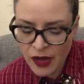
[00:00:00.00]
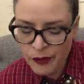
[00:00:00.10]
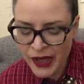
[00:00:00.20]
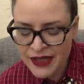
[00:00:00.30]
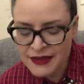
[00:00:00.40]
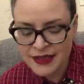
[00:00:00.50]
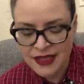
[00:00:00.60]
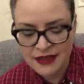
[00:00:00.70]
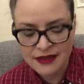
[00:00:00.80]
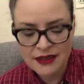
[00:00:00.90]

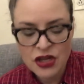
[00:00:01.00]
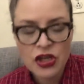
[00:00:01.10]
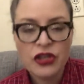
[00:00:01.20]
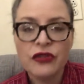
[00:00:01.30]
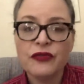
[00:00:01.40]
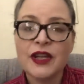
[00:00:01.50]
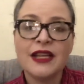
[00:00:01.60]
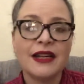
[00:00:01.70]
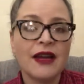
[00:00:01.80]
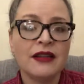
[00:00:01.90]
Pisces, you're
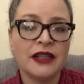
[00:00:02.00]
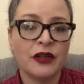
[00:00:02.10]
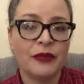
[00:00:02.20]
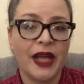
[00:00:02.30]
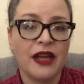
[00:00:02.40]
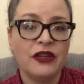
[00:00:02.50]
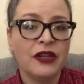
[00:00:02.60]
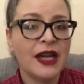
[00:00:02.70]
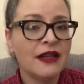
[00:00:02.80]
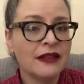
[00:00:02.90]
freaking out a little bit. You're
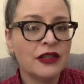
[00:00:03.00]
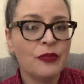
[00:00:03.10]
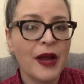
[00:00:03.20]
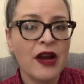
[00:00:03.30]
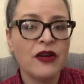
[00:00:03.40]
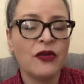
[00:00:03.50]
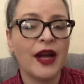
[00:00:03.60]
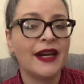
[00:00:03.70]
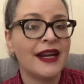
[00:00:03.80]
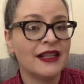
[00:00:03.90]
getting a little
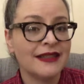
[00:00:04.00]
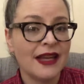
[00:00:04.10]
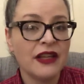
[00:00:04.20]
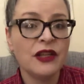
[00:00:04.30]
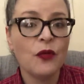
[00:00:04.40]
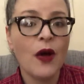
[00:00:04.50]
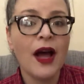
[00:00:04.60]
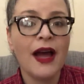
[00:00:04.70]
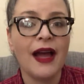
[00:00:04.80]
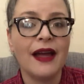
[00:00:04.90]
paranoid, and I'll tell you
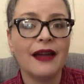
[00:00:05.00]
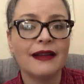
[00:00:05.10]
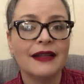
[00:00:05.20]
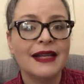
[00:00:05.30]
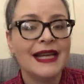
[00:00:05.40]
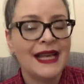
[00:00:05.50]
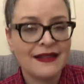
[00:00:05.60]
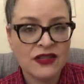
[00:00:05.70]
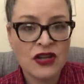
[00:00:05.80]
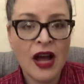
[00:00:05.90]
why.
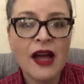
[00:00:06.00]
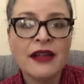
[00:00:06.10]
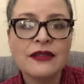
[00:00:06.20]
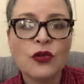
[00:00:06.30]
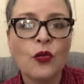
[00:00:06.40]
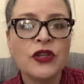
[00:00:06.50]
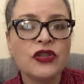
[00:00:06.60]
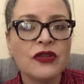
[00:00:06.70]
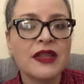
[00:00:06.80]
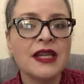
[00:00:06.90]
It's not what
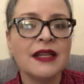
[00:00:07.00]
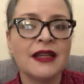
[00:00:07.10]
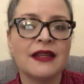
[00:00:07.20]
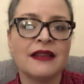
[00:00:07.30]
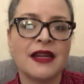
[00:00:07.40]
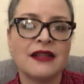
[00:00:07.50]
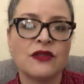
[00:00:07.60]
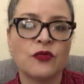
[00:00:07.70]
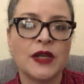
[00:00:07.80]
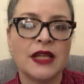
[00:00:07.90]
you're thinking that
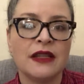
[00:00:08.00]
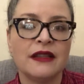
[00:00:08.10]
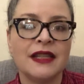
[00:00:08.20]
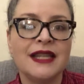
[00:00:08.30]
is real.